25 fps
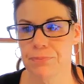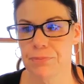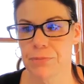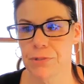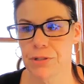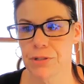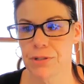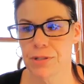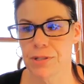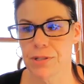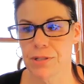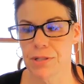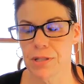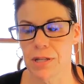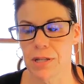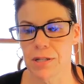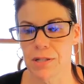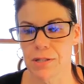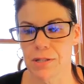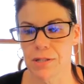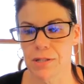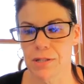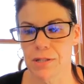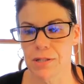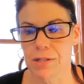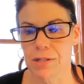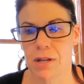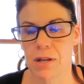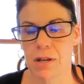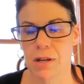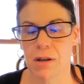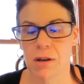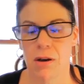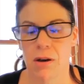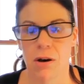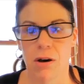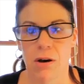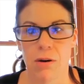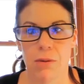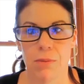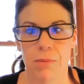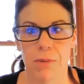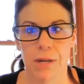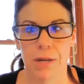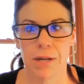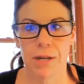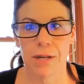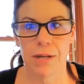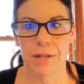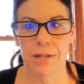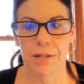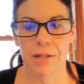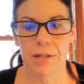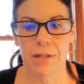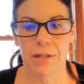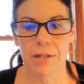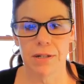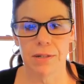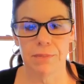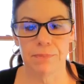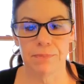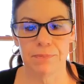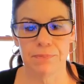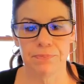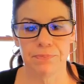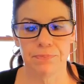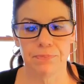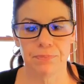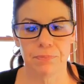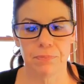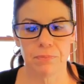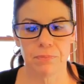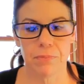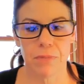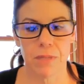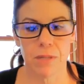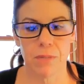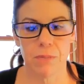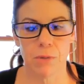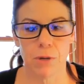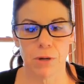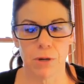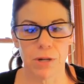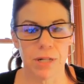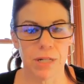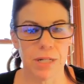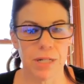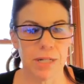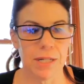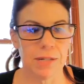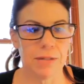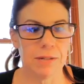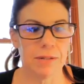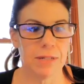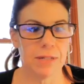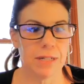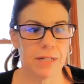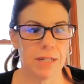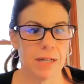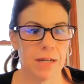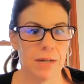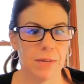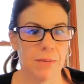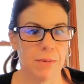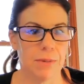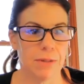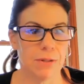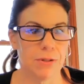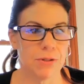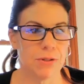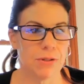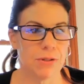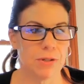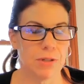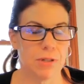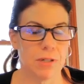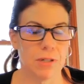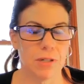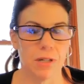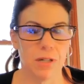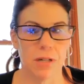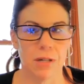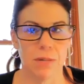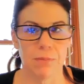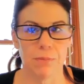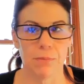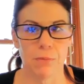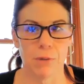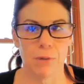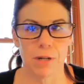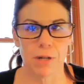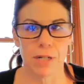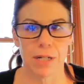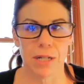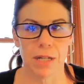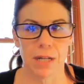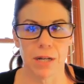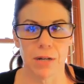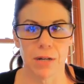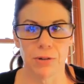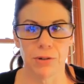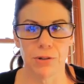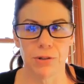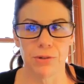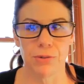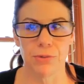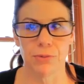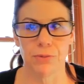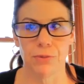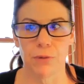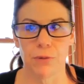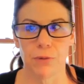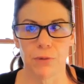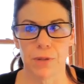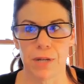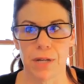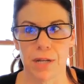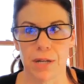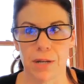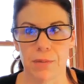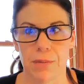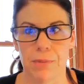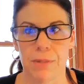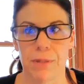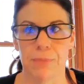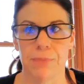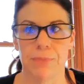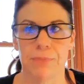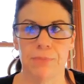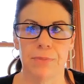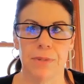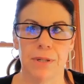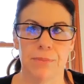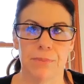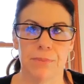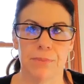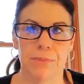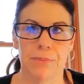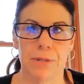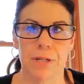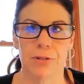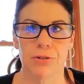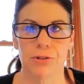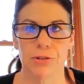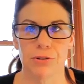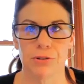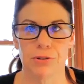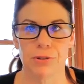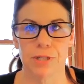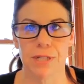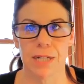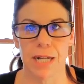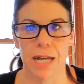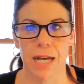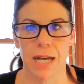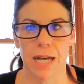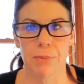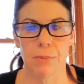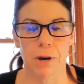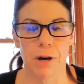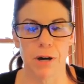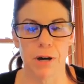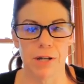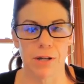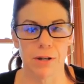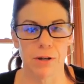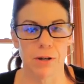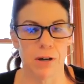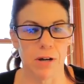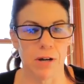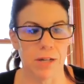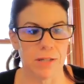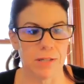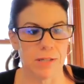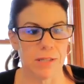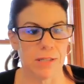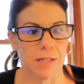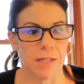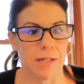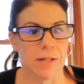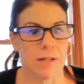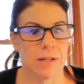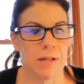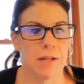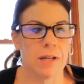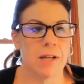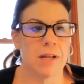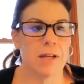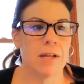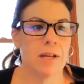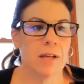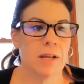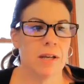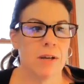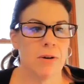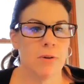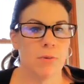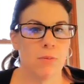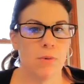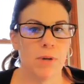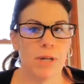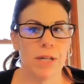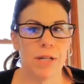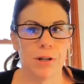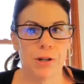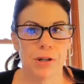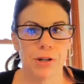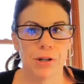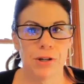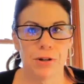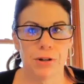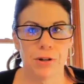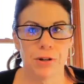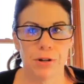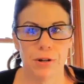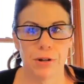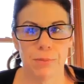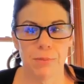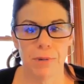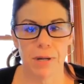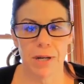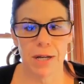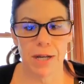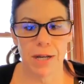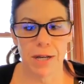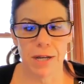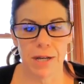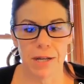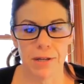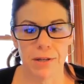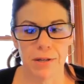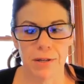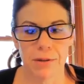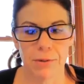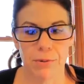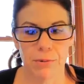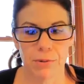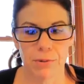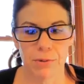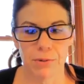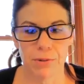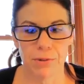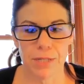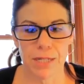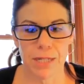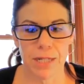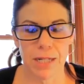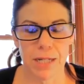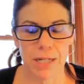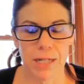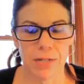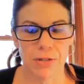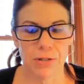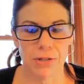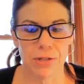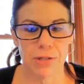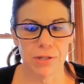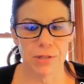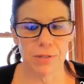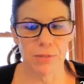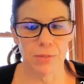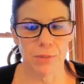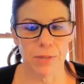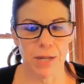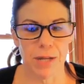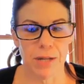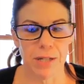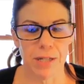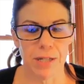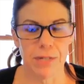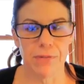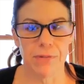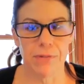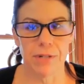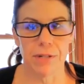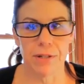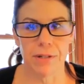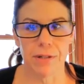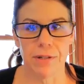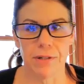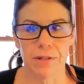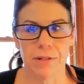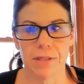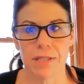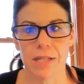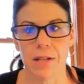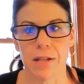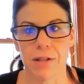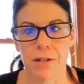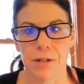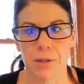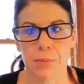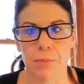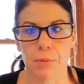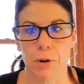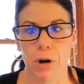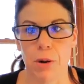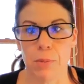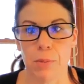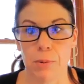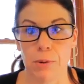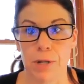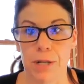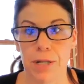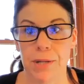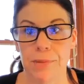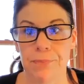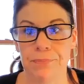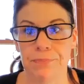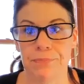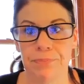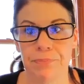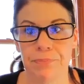just discuss all my marketing and how much marketing I'll do for them, and pictures and out-of-pocket costs that we incur by real estate agents without even selling the property.